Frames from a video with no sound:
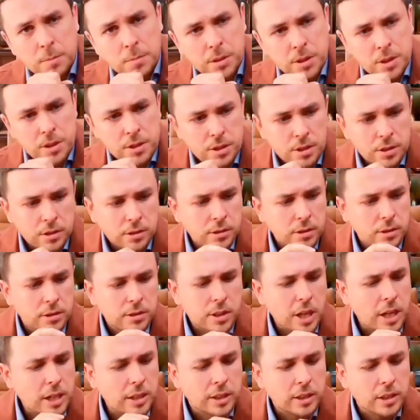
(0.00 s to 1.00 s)
Pretty sure it's the
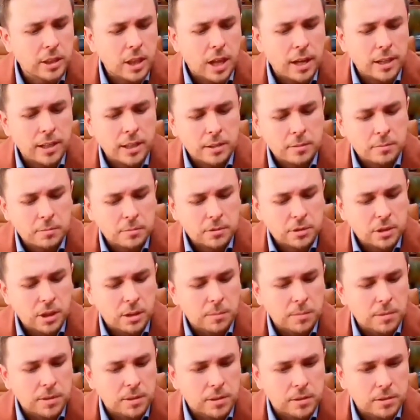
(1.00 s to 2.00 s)
standard lining,
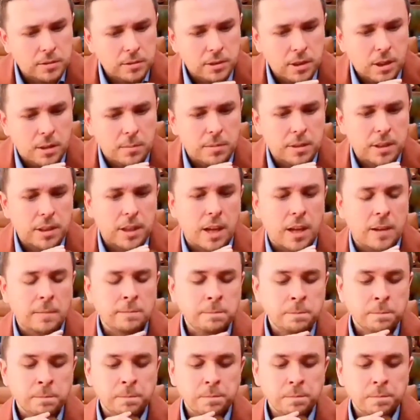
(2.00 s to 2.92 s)
top of the line.